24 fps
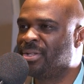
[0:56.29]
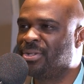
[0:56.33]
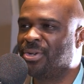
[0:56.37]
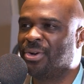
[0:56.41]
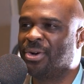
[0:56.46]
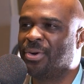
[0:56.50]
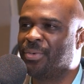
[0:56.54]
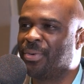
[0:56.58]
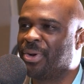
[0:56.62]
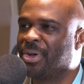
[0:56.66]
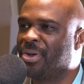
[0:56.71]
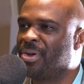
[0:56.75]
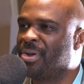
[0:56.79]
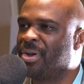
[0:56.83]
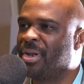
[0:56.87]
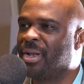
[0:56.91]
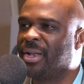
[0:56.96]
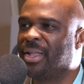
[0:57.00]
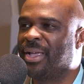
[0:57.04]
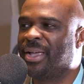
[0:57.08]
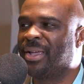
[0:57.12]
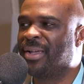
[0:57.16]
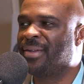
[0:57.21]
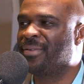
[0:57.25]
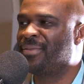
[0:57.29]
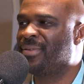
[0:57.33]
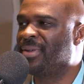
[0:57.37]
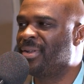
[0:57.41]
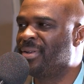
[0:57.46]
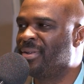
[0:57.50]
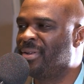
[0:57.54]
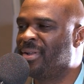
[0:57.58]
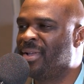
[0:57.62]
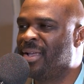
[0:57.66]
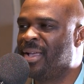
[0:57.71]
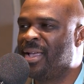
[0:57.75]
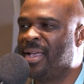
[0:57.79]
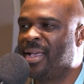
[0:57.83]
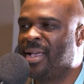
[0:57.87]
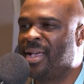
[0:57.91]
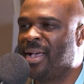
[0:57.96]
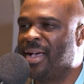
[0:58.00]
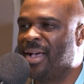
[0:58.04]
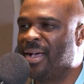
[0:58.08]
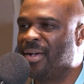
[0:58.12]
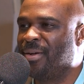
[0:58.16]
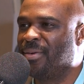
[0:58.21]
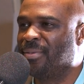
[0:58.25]
told we're going to live and
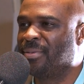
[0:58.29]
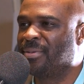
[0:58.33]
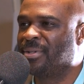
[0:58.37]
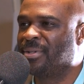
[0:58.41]
uh,